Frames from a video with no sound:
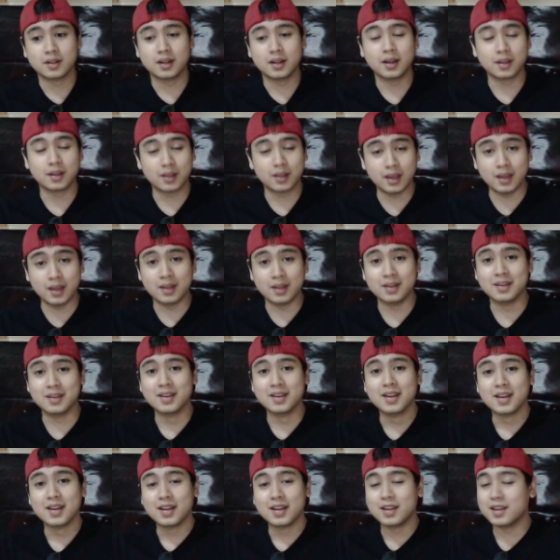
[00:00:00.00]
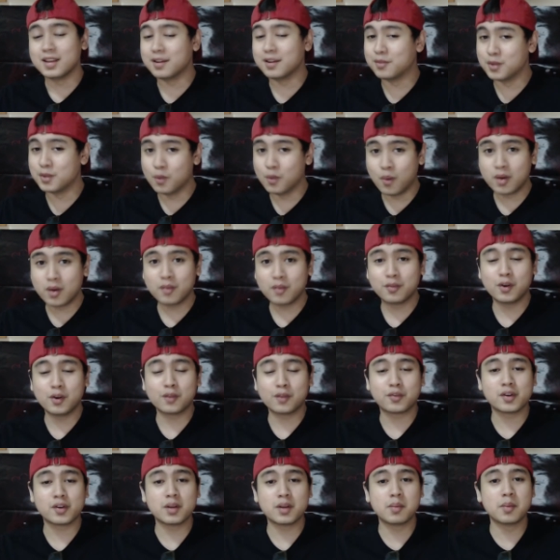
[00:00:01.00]
Again, if you want to
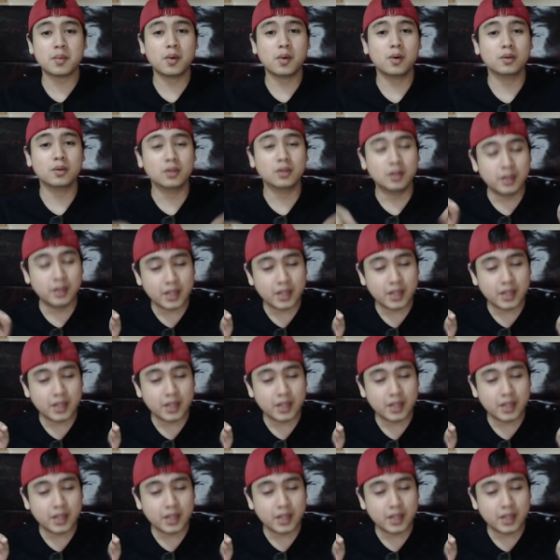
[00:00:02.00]
vote for MMO,